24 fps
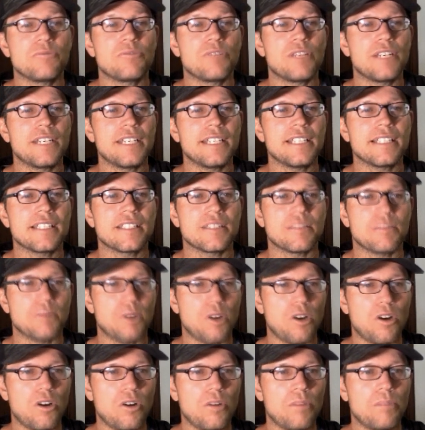running a
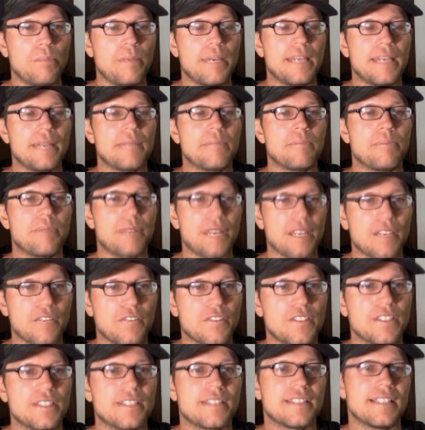small bed and
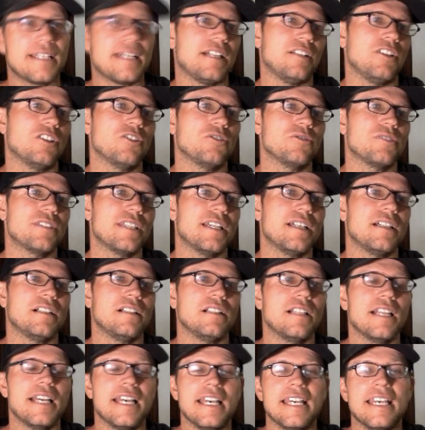breakfast style
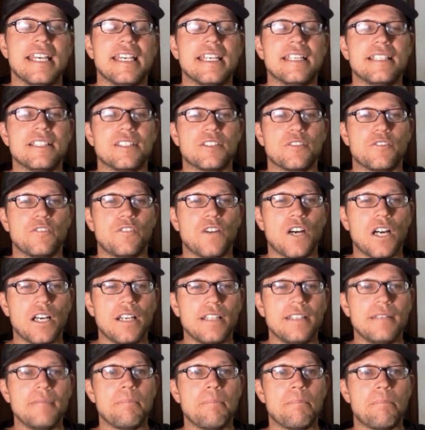hotel is
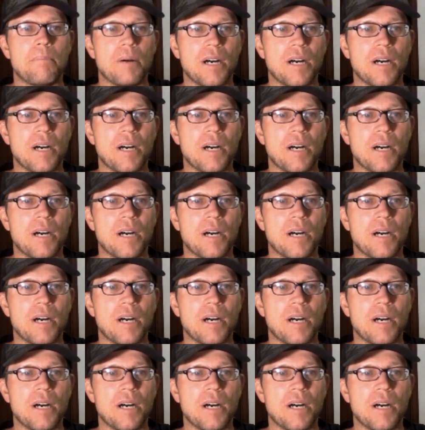fun,